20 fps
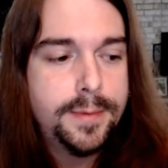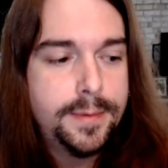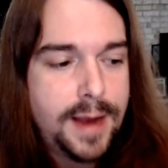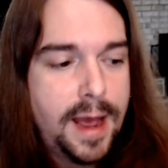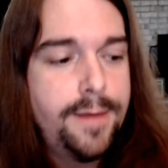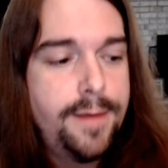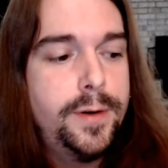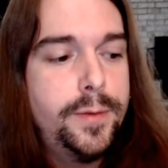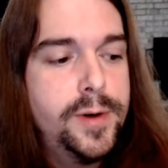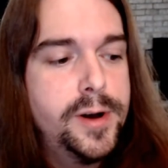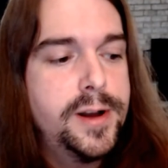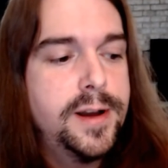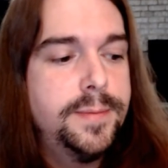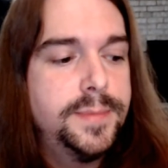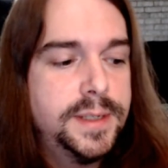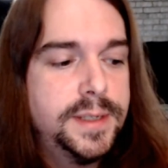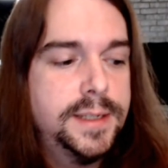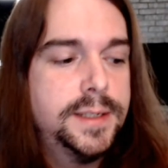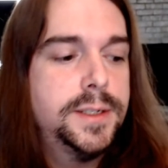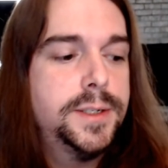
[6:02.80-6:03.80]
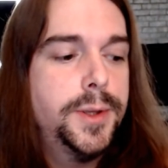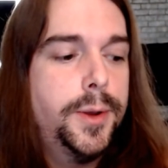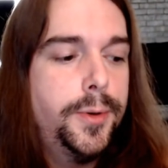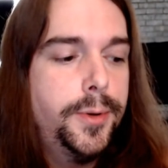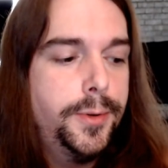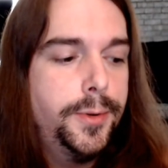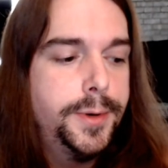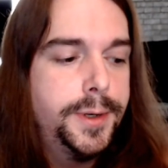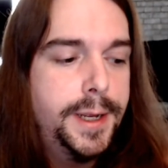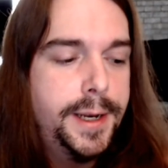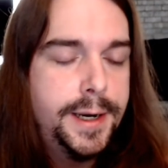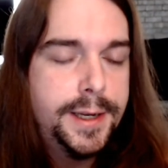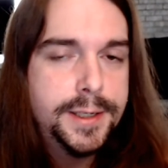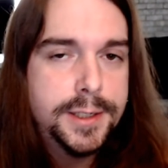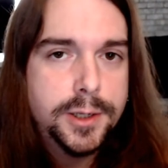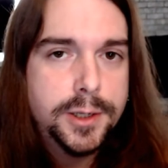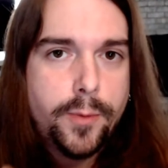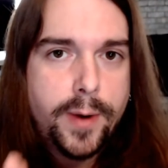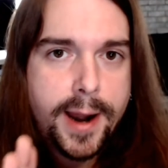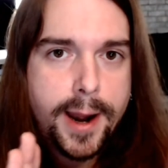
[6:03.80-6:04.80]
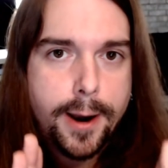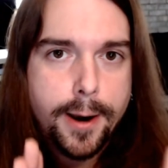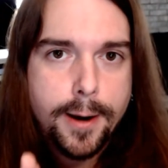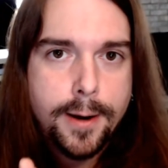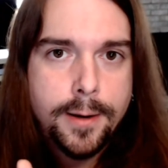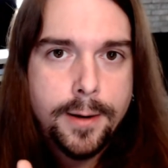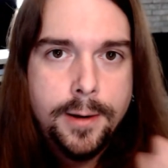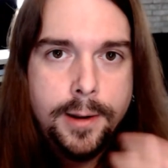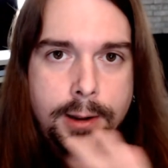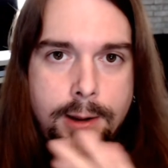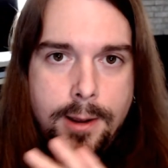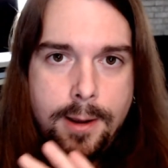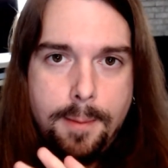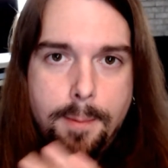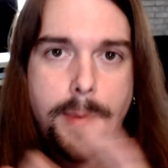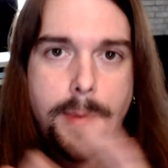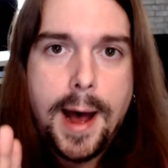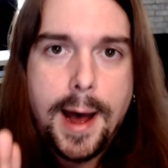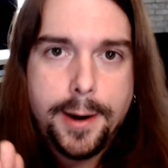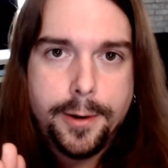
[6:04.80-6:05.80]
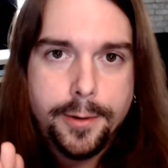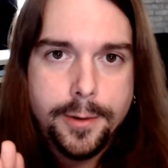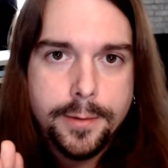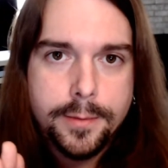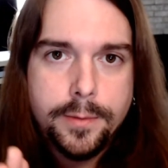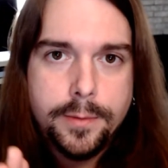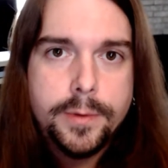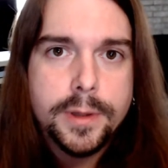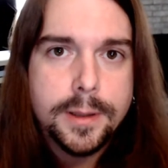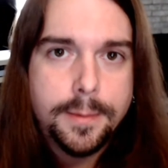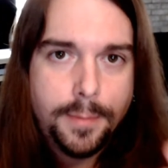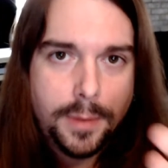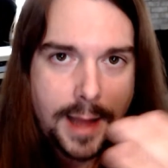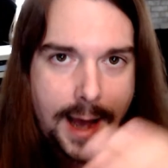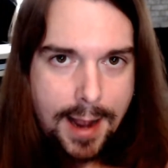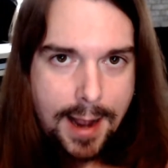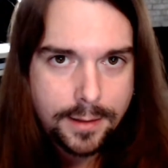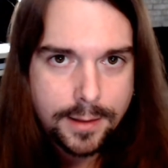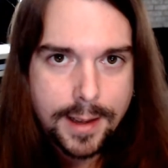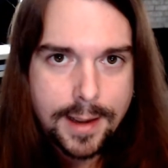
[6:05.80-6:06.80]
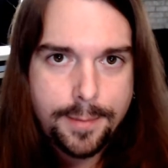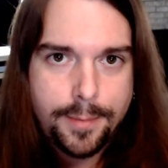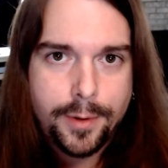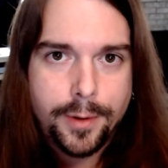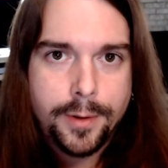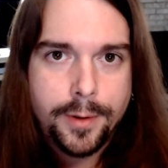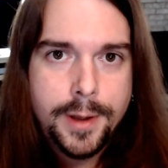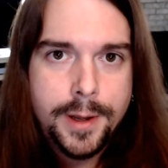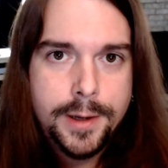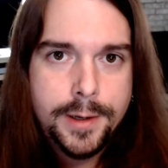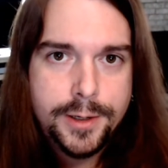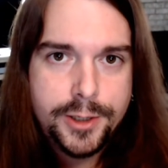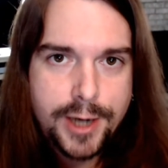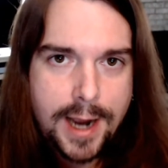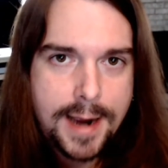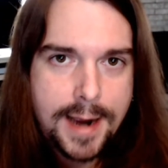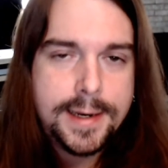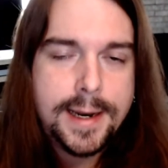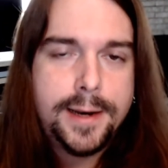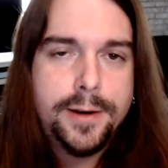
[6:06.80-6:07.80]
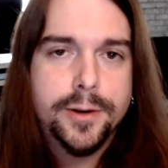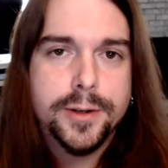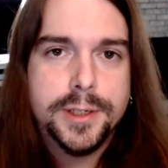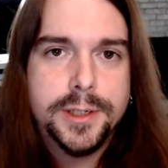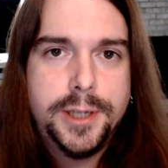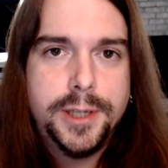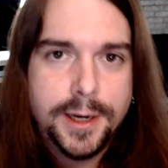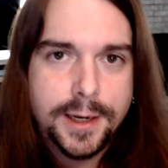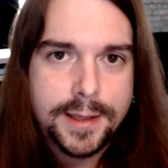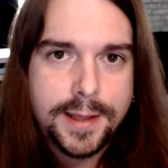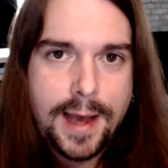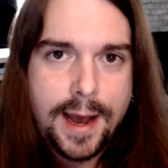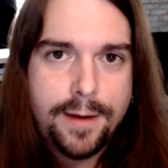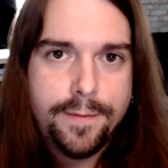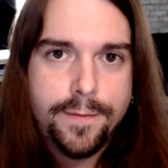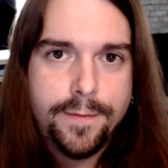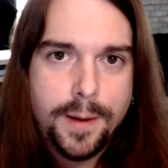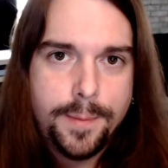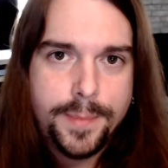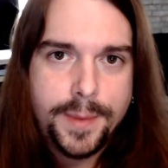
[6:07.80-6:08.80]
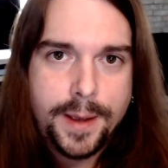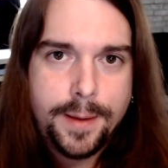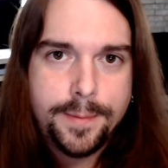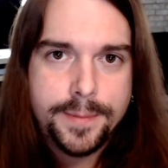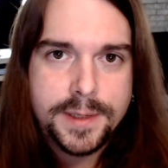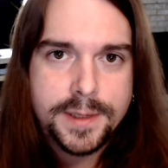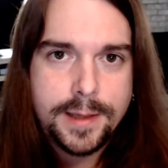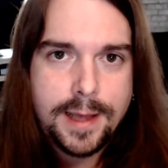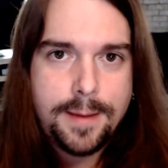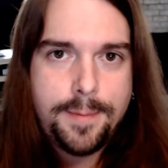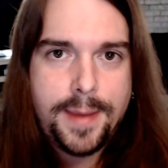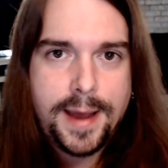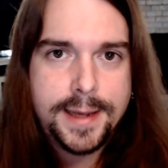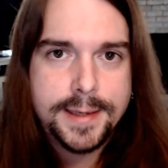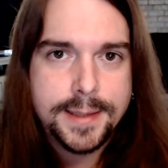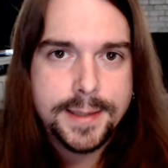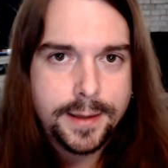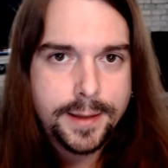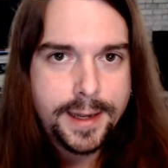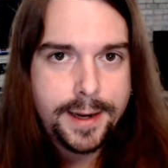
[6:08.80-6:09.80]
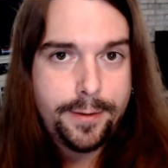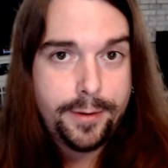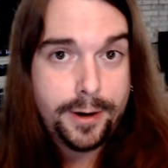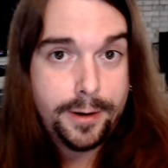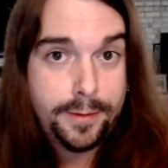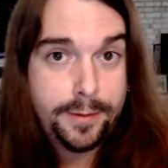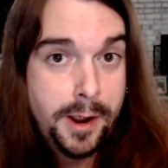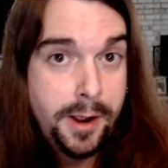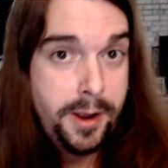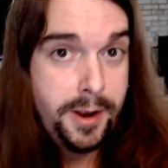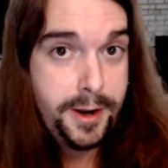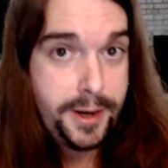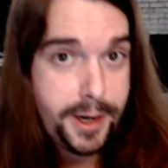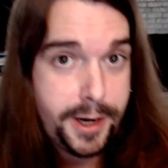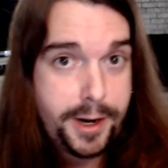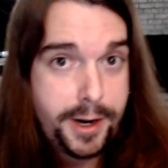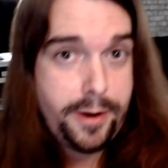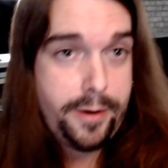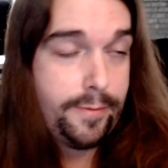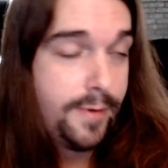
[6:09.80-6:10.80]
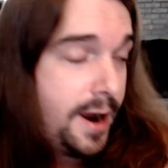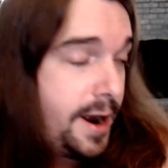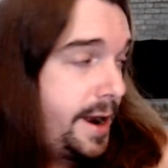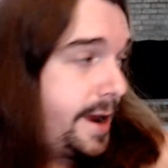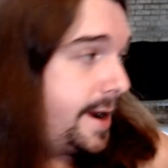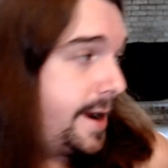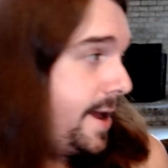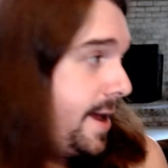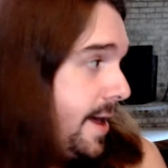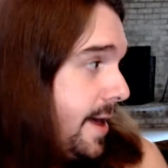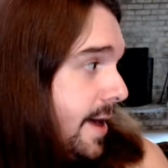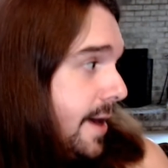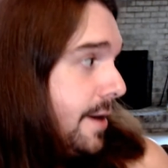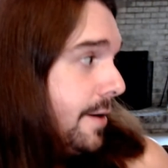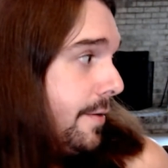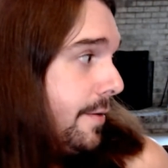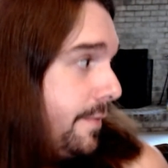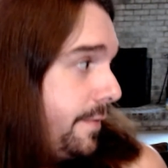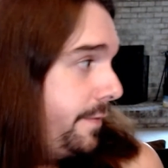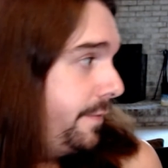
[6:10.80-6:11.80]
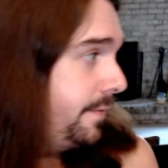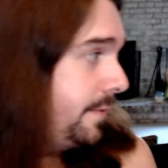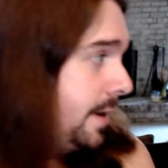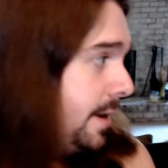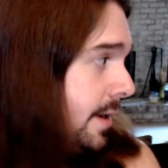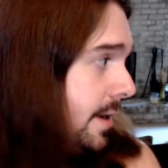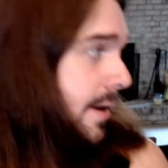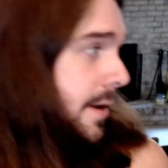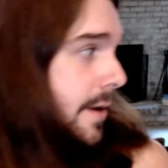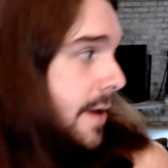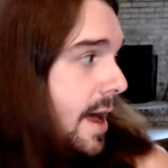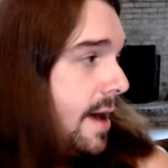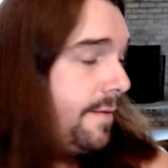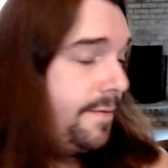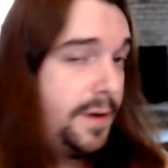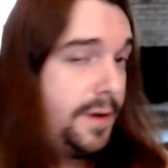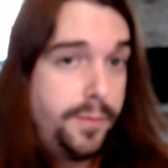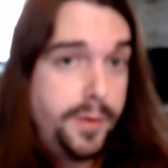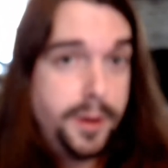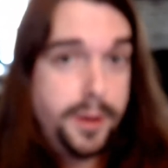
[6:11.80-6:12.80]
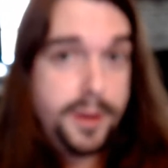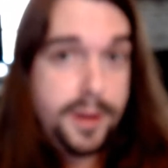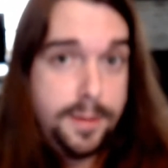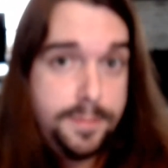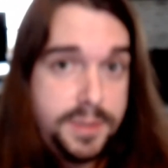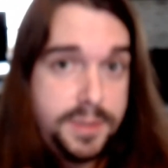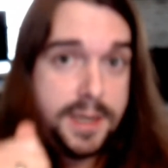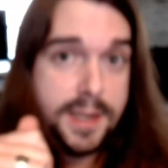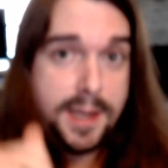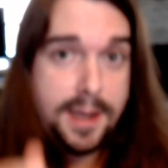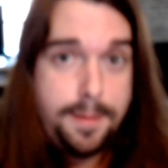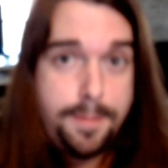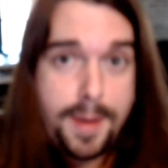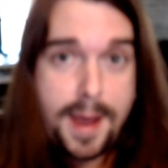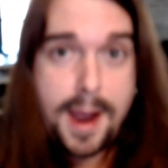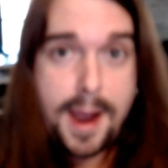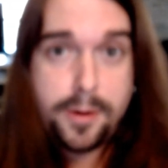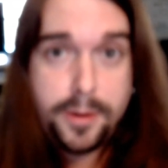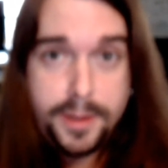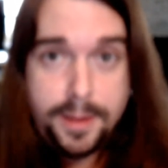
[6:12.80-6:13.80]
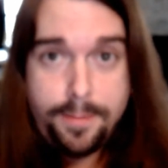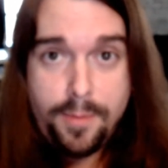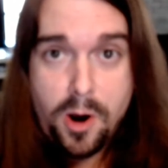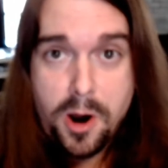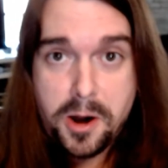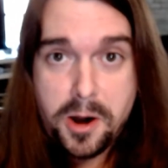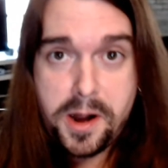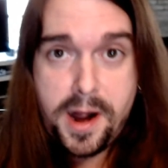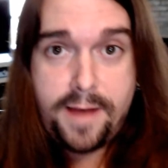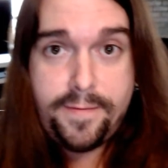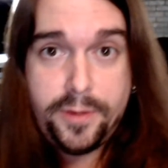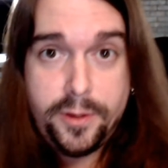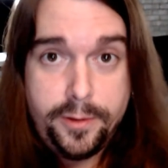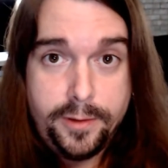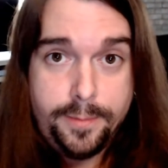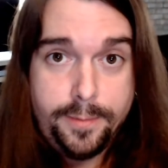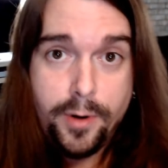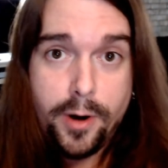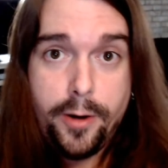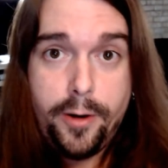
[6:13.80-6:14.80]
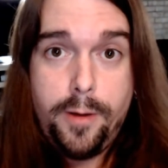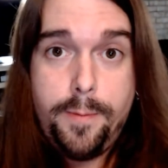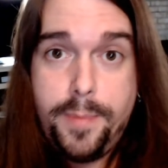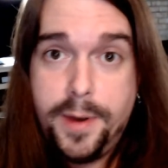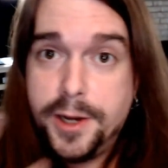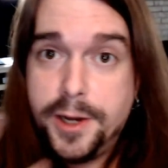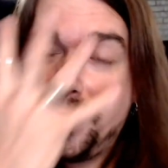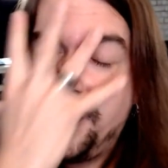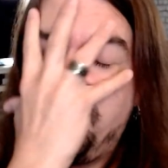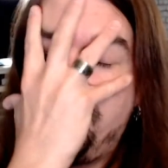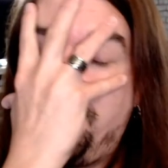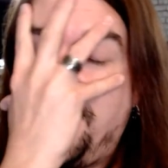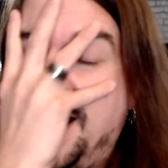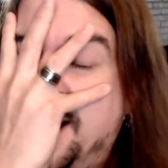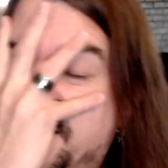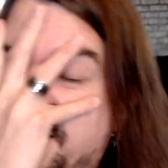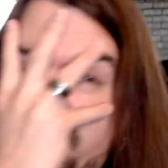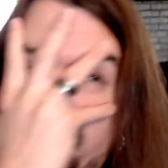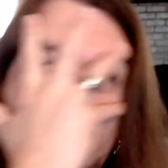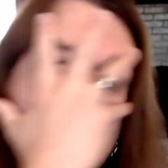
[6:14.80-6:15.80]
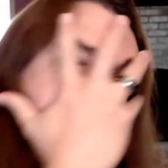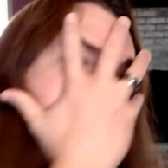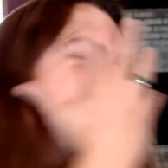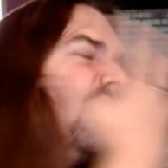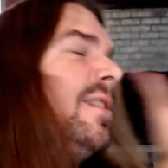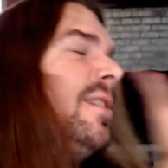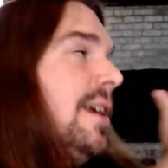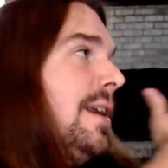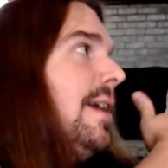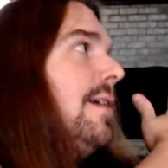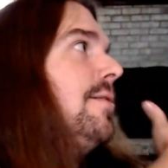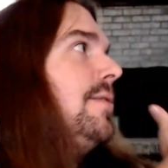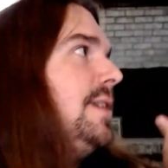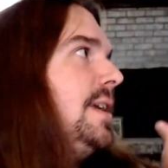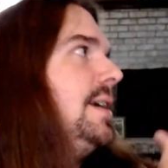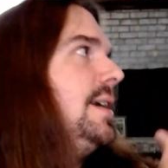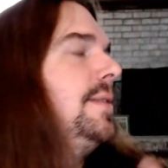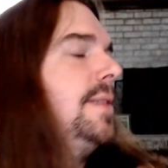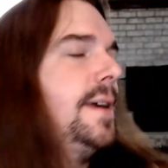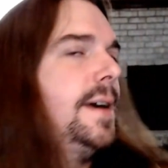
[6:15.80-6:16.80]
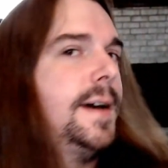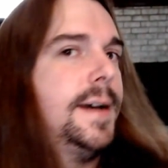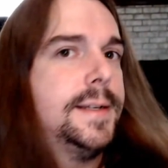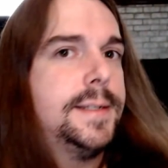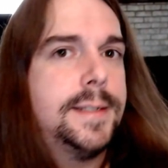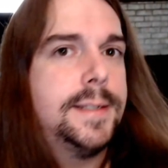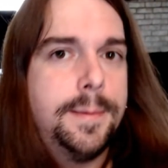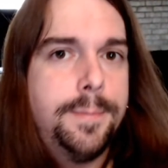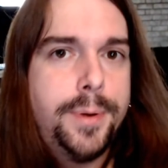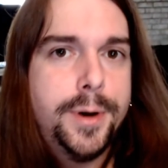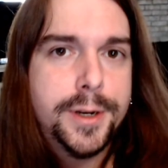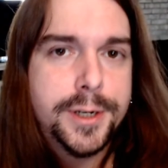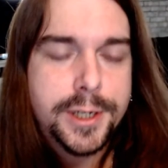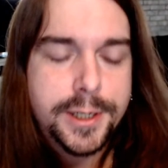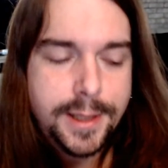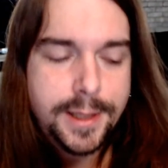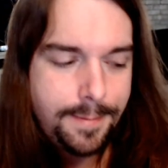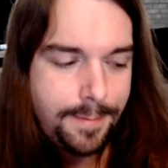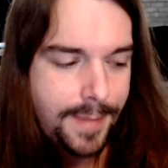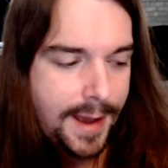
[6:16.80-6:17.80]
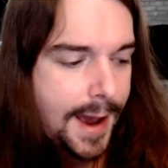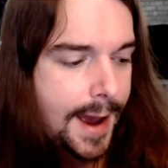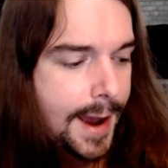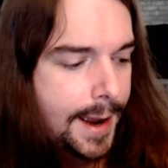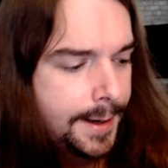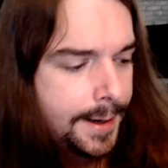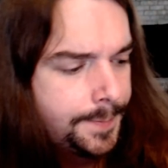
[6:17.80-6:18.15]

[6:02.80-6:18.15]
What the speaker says: Evan Williams is sold in a square bottle with a black label. Jack Daniels took that from them, so they basically were, running ahead of Evan Williams to get back on the market after the Prohibition, and basically, did this and pushed them back.